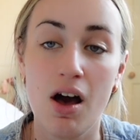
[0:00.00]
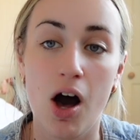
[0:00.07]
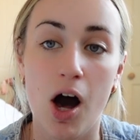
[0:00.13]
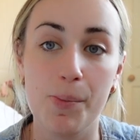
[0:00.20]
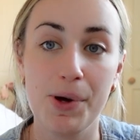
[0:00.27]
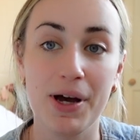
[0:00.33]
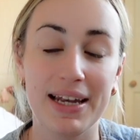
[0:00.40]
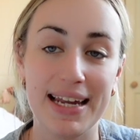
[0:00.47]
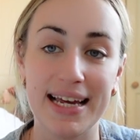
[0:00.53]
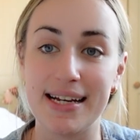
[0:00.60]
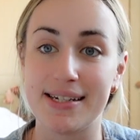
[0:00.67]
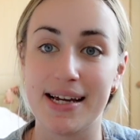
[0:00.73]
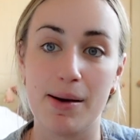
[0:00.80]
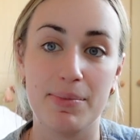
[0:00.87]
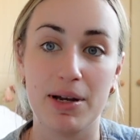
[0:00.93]
I'll put a link
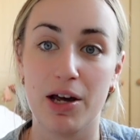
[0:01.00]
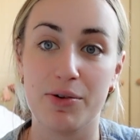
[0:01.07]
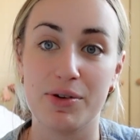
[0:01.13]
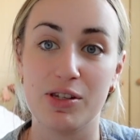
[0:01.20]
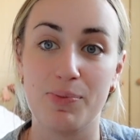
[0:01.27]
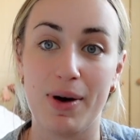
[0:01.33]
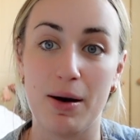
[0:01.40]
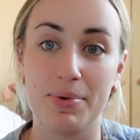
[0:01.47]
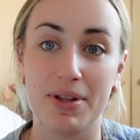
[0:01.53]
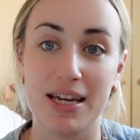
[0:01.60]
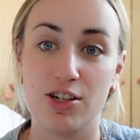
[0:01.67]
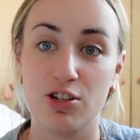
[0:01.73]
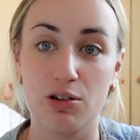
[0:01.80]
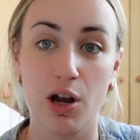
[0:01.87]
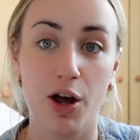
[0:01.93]
down below as well, but they
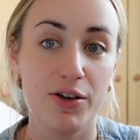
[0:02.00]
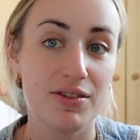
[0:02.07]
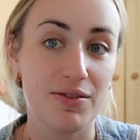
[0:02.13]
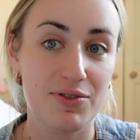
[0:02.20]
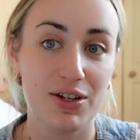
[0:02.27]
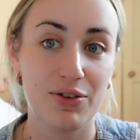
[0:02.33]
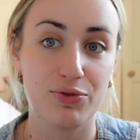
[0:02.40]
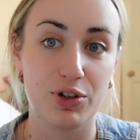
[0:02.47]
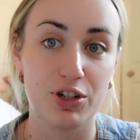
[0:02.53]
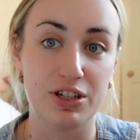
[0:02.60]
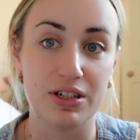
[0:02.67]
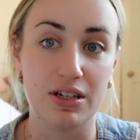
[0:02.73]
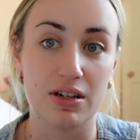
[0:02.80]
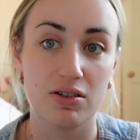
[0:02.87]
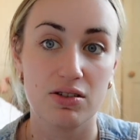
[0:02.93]
do loads of
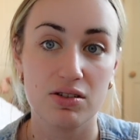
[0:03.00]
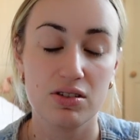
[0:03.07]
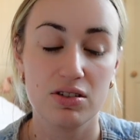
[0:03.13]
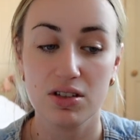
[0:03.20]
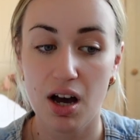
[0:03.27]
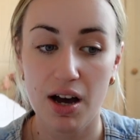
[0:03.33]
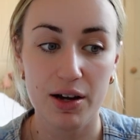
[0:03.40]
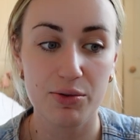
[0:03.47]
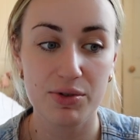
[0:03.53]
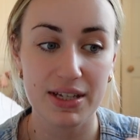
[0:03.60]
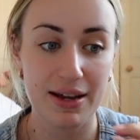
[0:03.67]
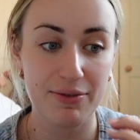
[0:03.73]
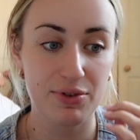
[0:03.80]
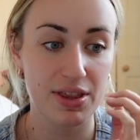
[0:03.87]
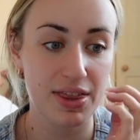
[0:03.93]
different styles and
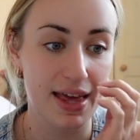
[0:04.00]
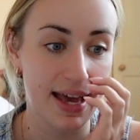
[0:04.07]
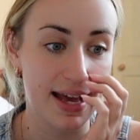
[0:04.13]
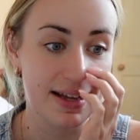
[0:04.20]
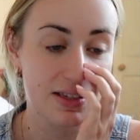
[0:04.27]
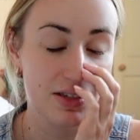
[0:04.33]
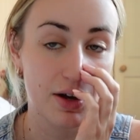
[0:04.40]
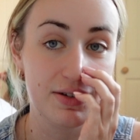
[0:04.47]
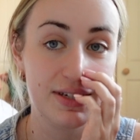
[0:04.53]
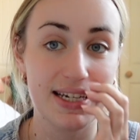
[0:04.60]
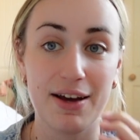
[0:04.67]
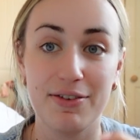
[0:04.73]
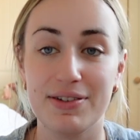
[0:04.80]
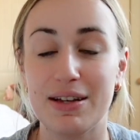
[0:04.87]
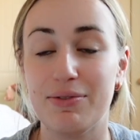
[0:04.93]
everything, so I
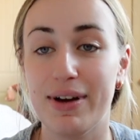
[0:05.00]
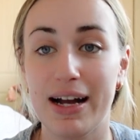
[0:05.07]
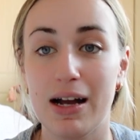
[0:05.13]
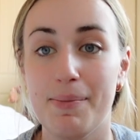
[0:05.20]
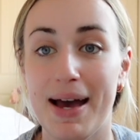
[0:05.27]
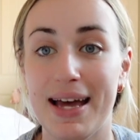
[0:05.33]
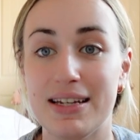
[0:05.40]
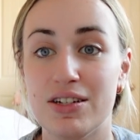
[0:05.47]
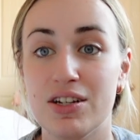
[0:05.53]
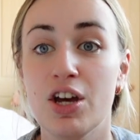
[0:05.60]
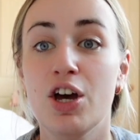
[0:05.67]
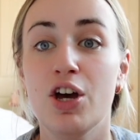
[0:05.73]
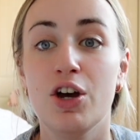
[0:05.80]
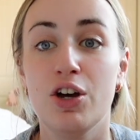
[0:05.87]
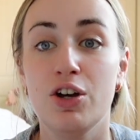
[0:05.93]
definitely recommend
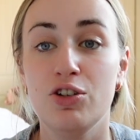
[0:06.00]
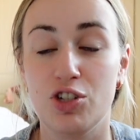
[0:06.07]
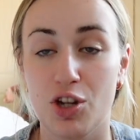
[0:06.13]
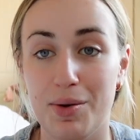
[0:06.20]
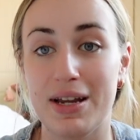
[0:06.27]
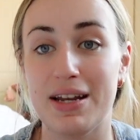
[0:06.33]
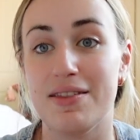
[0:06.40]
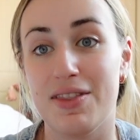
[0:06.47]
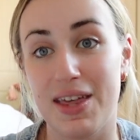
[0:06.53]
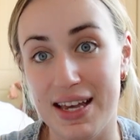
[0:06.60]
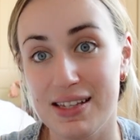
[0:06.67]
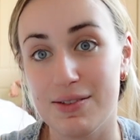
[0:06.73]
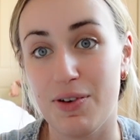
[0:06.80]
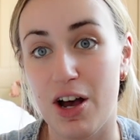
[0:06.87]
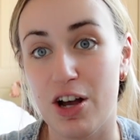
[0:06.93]
doing
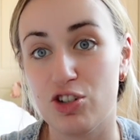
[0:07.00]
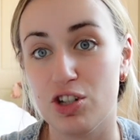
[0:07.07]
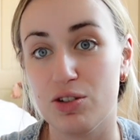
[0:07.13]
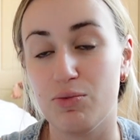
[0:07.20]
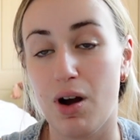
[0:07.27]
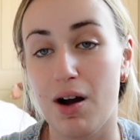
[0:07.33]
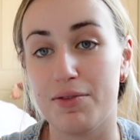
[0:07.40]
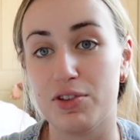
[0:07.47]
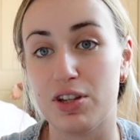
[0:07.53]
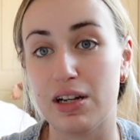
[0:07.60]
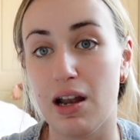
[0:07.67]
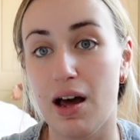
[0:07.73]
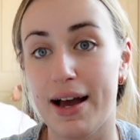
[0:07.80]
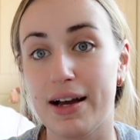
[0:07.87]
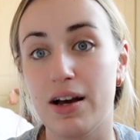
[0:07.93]
this version rather than
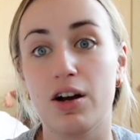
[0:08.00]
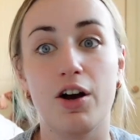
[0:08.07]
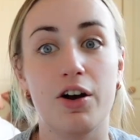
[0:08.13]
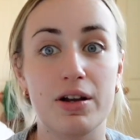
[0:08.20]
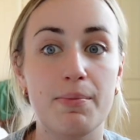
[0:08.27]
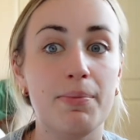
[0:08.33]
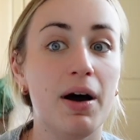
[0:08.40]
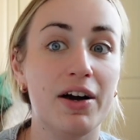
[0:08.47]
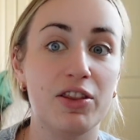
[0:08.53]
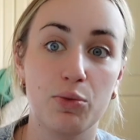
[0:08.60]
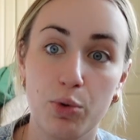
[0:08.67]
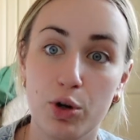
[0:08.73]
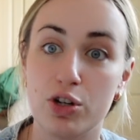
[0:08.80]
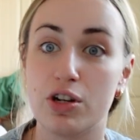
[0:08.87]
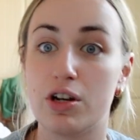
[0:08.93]
like going and buying the
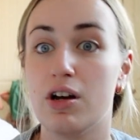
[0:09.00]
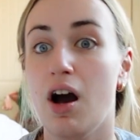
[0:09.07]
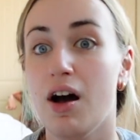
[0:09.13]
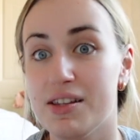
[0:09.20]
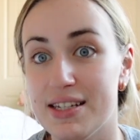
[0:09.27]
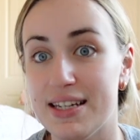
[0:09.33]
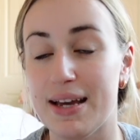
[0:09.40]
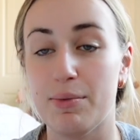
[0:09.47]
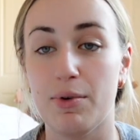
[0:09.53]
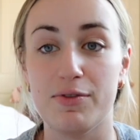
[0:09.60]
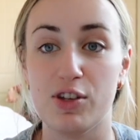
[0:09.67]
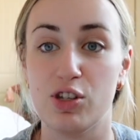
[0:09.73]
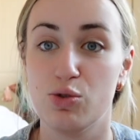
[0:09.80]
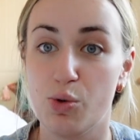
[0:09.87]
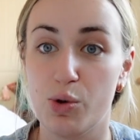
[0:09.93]
wood and cutting it with a
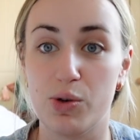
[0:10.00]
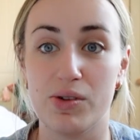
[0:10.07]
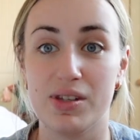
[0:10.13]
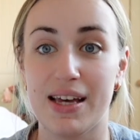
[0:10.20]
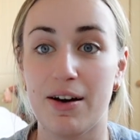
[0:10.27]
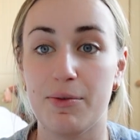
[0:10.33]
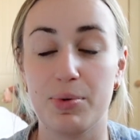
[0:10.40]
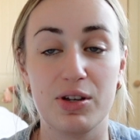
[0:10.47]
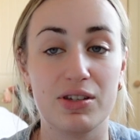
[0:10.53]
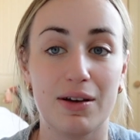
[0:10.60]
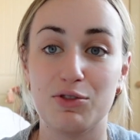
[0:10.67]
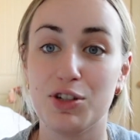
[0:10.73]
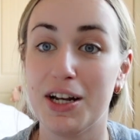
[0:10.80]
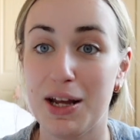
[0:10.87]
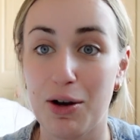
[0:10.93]
saw yourself, because I've
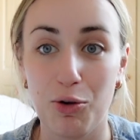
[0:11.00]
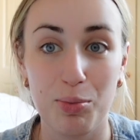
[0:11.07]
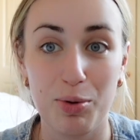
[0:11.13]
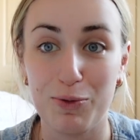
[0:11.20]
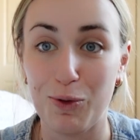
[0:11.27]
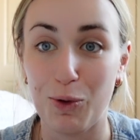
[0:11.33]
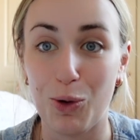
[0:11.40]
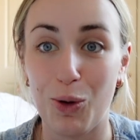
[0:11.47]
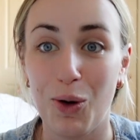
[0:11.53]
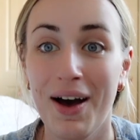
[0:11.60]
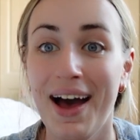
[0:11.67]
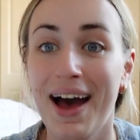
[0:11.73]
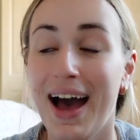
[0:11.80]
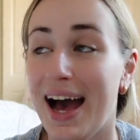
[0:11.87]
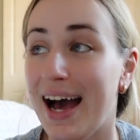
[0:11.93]
done it all before
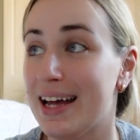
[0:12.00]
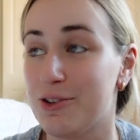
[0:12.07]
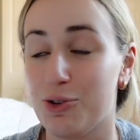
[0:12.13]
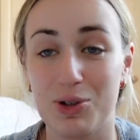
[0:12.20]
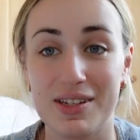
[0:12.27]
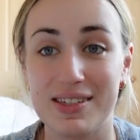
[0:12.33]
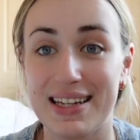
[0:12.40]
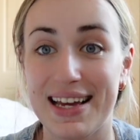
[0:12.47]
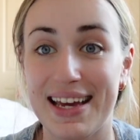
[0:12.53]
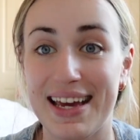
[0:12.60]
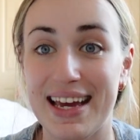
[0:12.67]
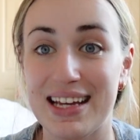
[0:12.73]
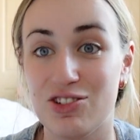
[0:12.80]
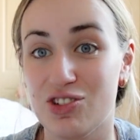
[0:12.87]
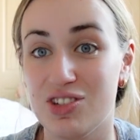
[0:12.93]
and honestly
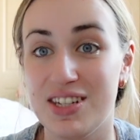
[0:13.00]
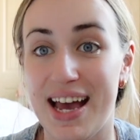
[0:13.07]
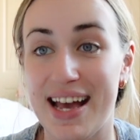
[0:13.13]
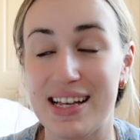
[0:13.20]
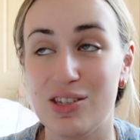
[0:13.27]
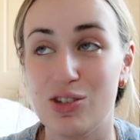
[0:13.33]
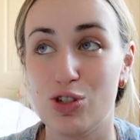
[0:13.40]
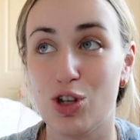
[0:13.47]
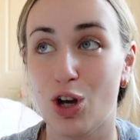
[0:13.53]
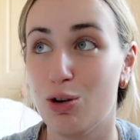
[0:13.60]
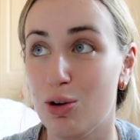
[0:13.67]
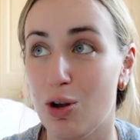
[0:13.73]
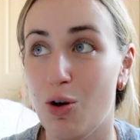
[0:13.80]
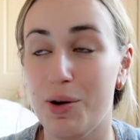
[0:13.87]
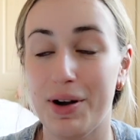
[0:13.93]
it just takes so
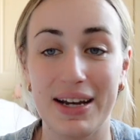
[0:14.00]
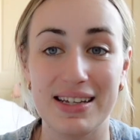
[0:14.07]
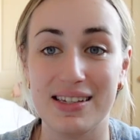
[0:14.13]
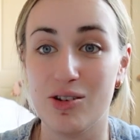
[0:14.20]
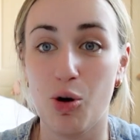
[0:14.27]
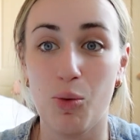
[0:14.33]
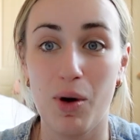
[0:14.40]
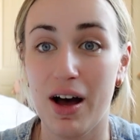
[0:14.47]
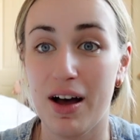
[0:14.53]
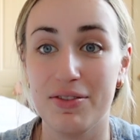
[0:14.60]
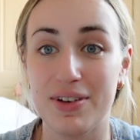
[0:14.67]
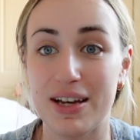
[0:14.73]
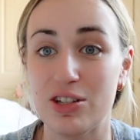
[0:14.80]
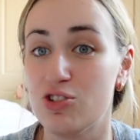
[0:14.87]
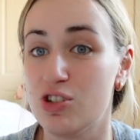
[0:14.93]
long and it's not worth
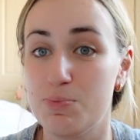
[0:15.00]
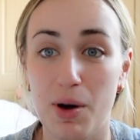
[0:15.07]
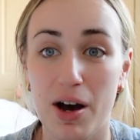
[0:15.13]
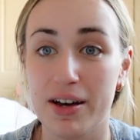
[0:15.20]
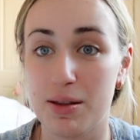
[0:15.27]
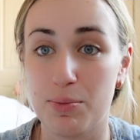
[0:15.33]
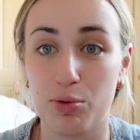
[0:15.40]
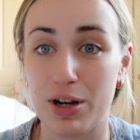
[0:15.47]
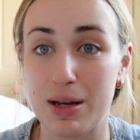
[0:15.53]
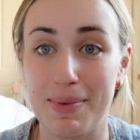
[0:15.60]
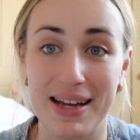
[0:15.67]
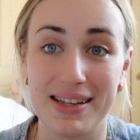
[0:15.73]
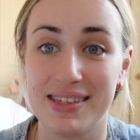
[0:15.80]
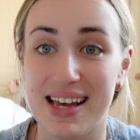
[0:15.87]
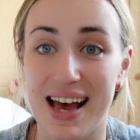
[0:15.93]
it. Just buy the
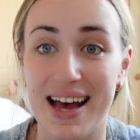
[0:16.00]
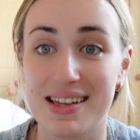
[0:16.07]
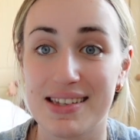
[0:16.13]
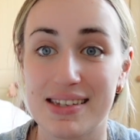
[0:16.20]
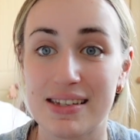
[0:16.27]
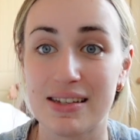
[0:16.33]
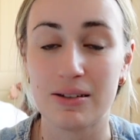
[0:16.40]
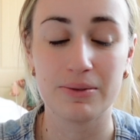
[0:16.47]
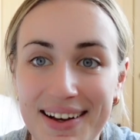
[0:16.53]
pre-made sets.